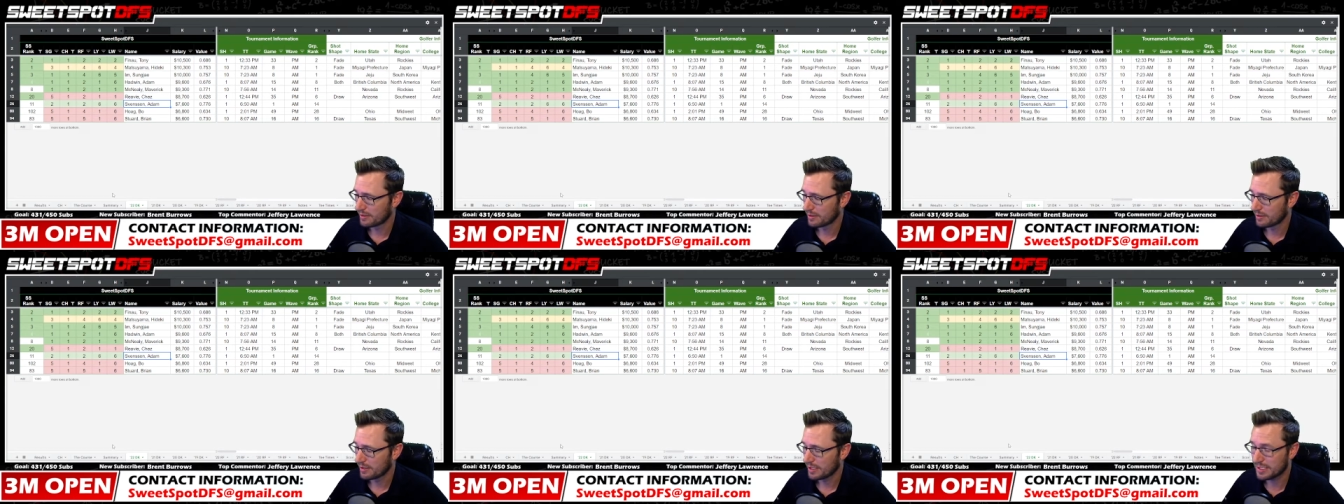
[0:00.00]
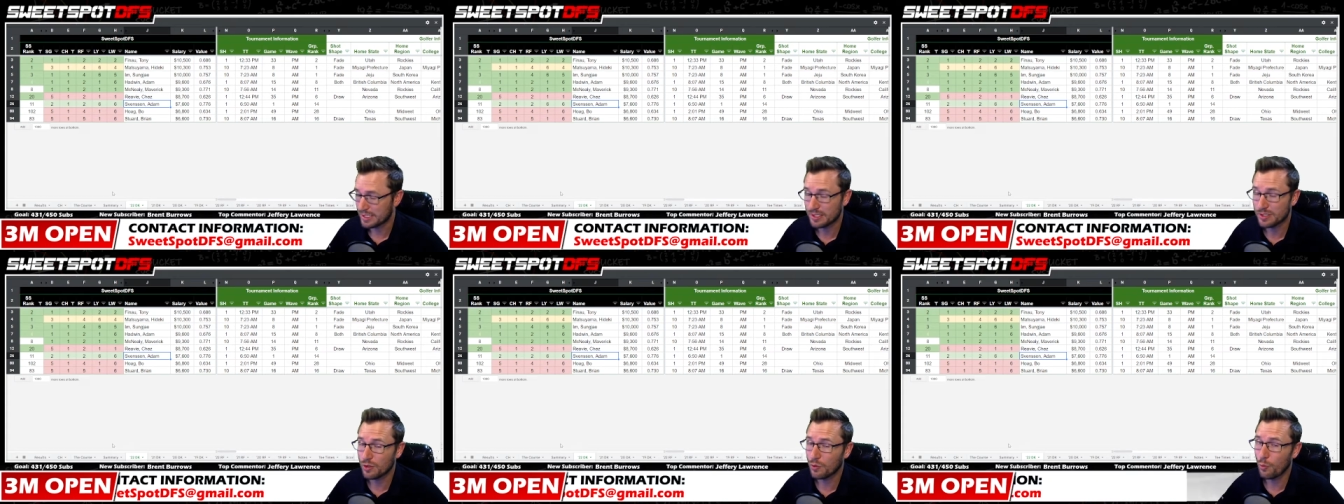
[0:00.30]
This is
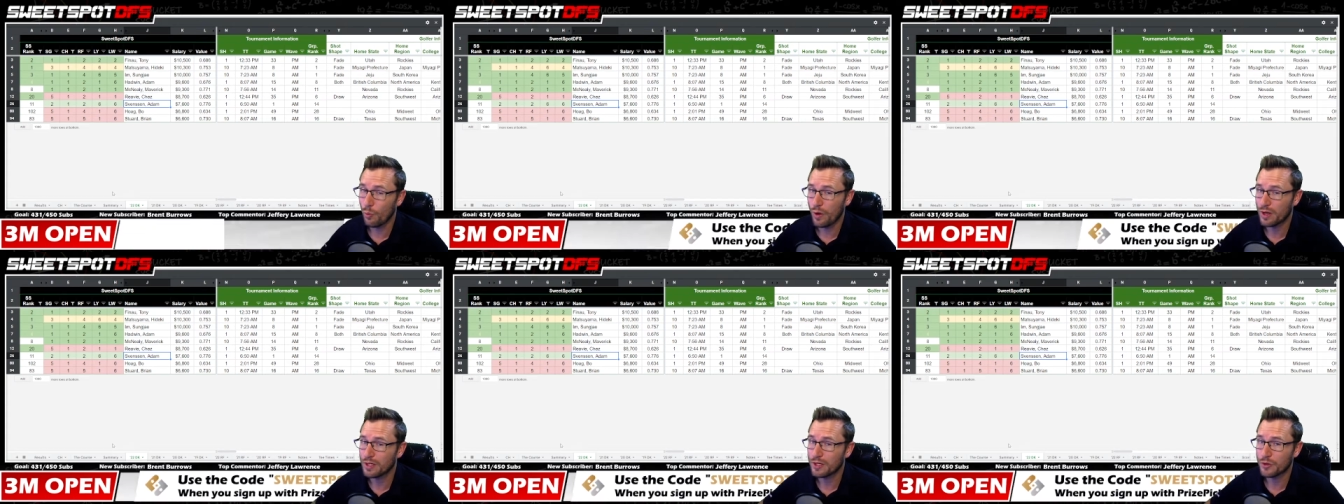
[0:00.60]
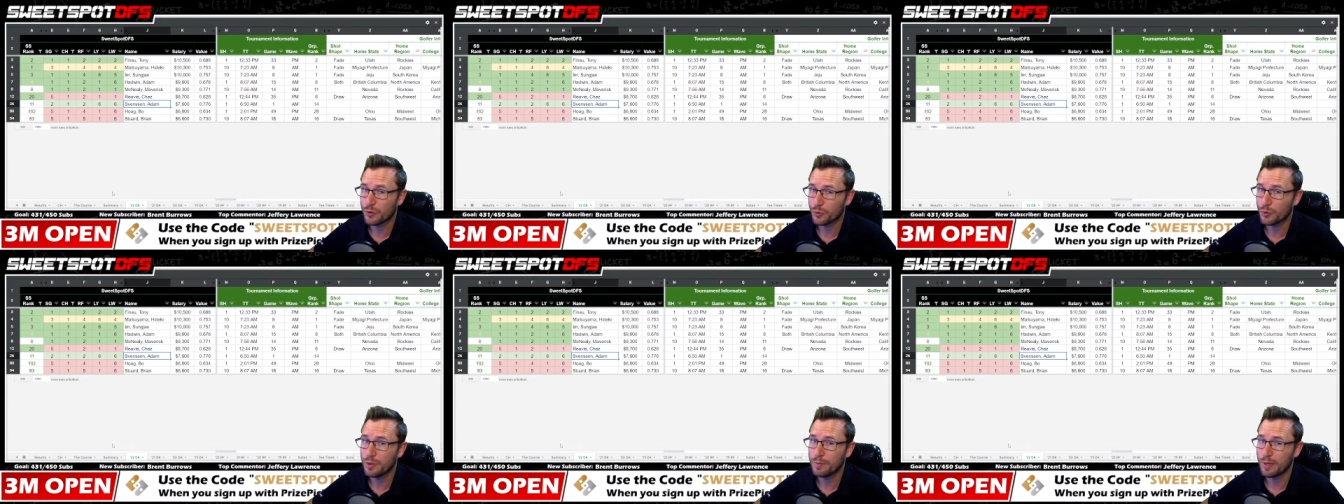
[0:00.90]
a 1 to
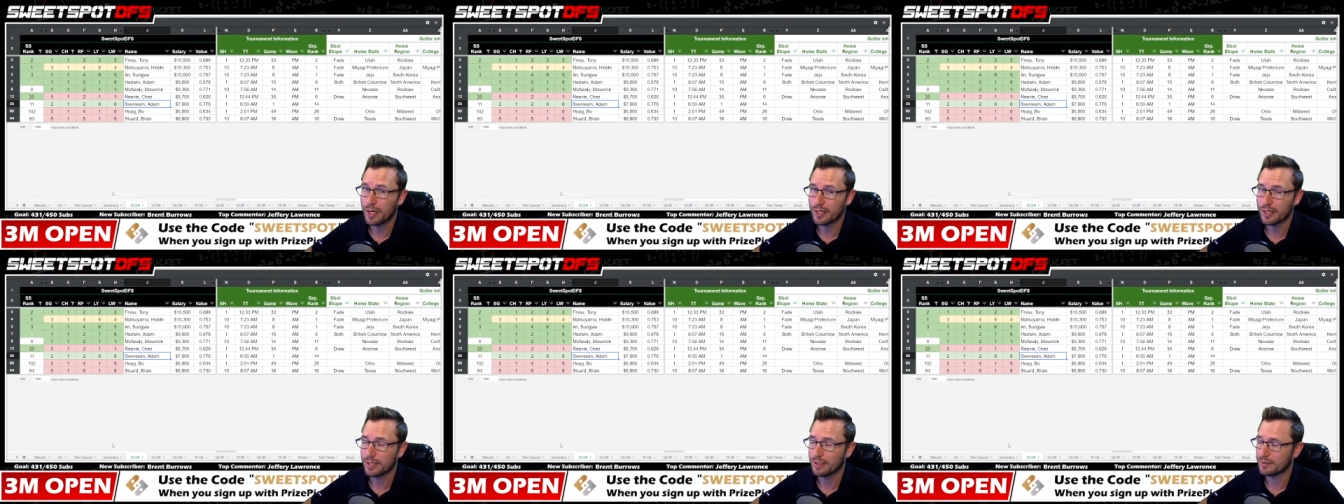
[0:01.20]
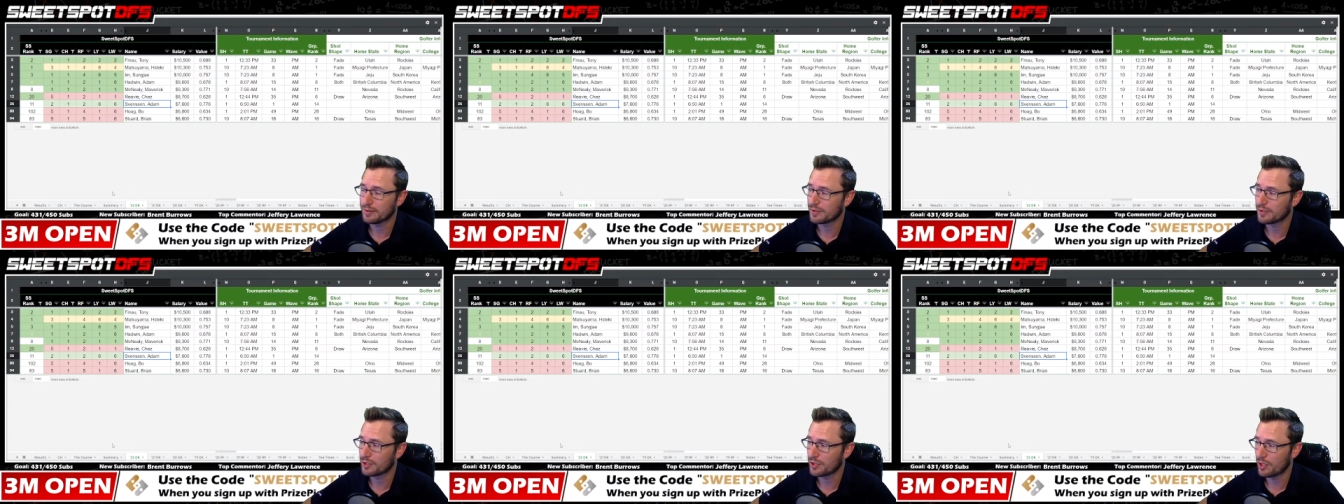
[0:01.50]
3 bucket.
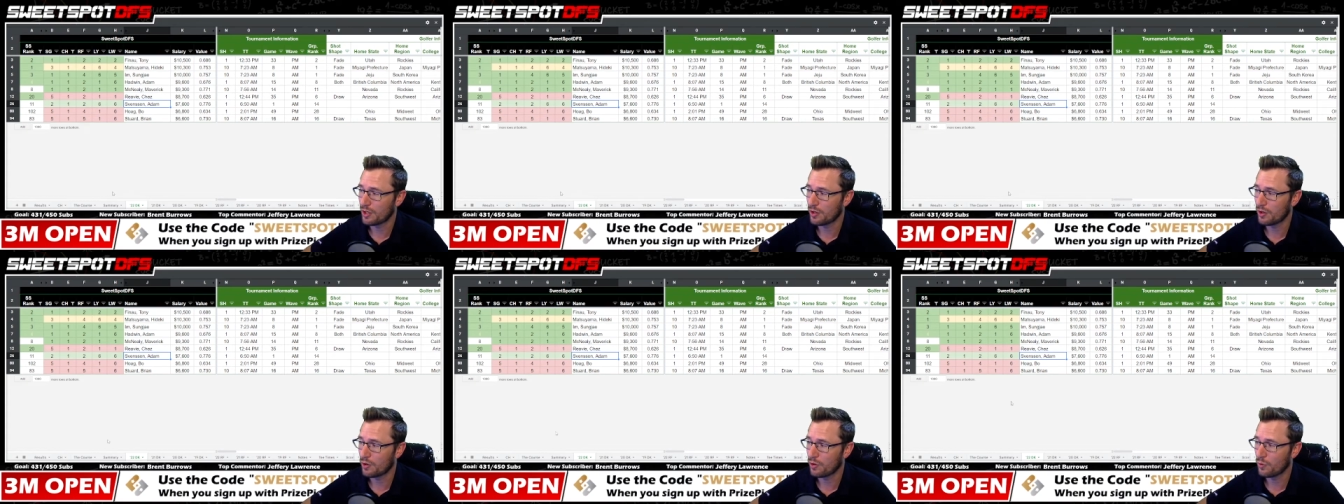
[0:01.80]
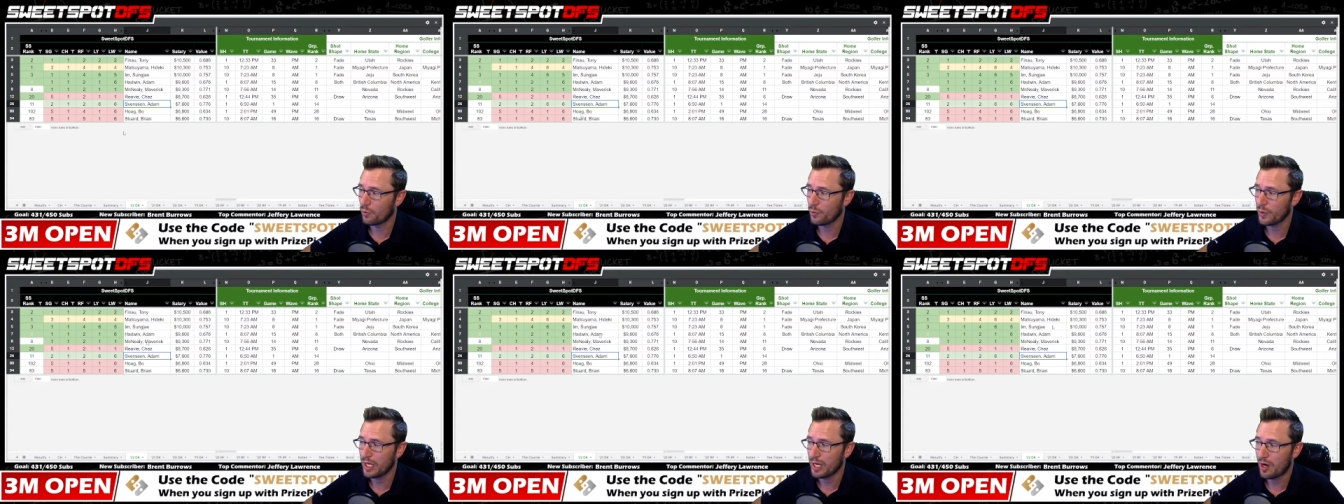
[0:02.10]
So
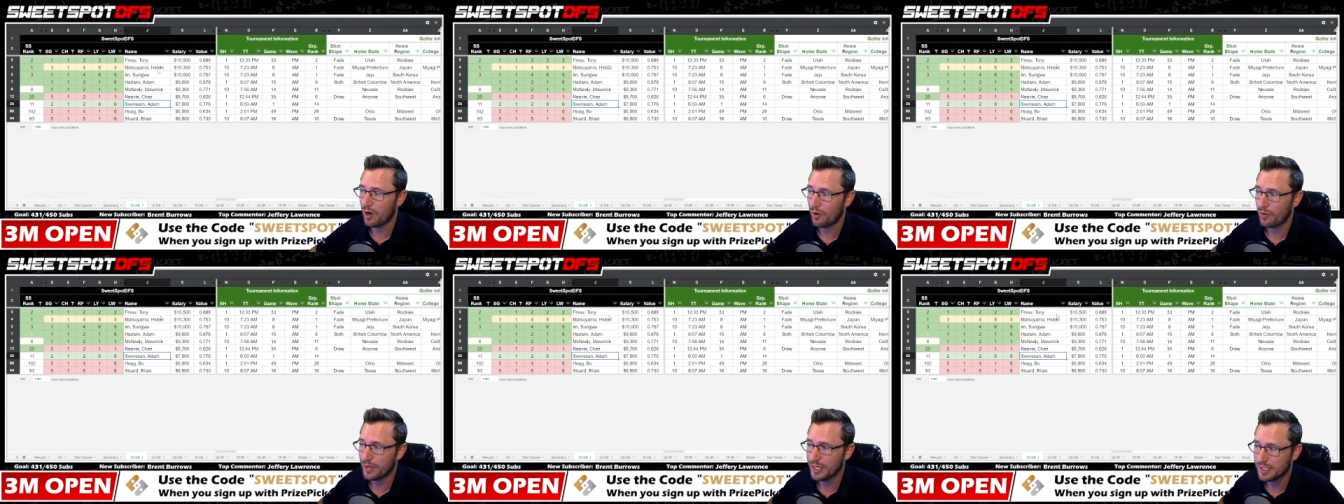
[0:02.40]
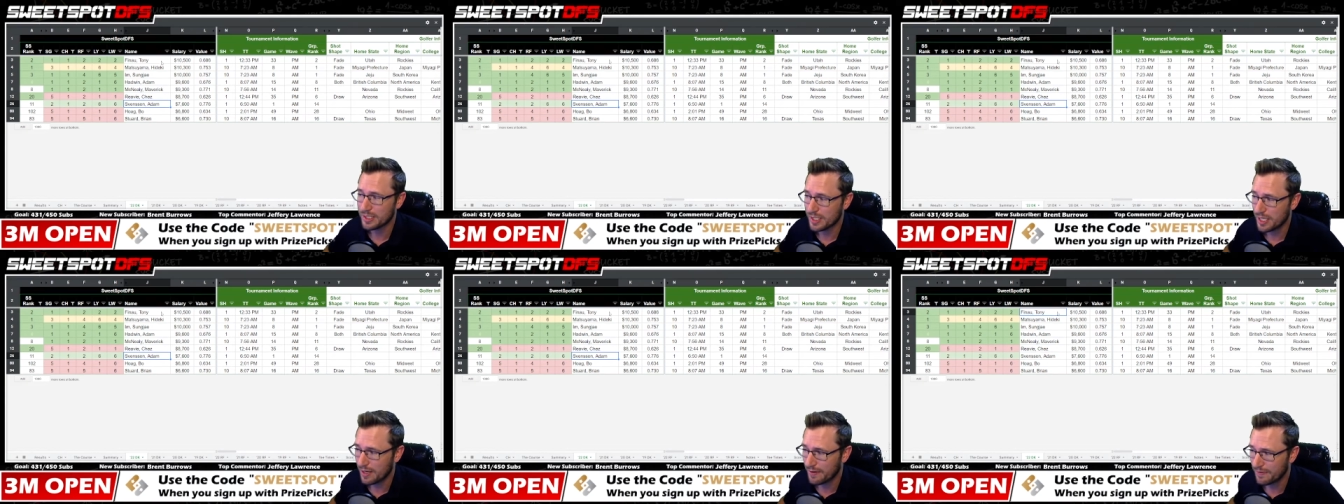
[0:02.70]
we already
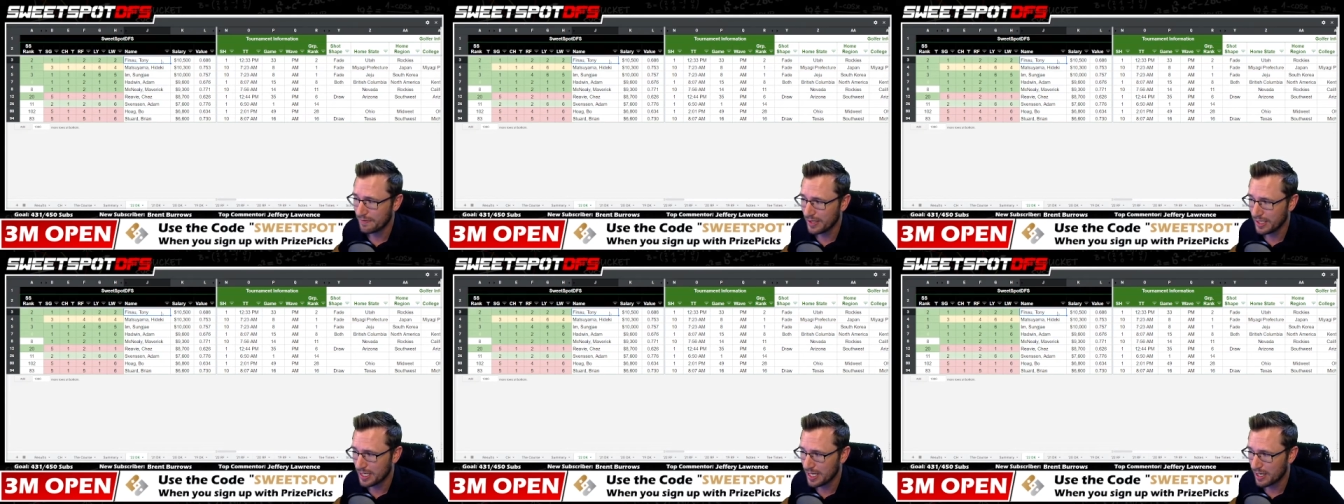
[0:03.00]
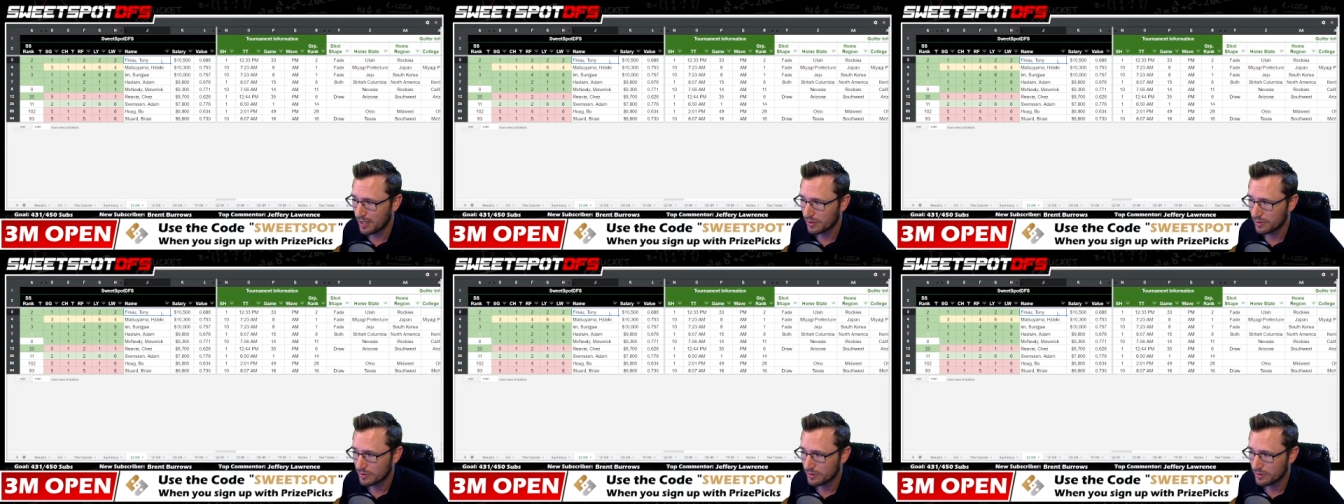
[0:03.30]
saw Finau.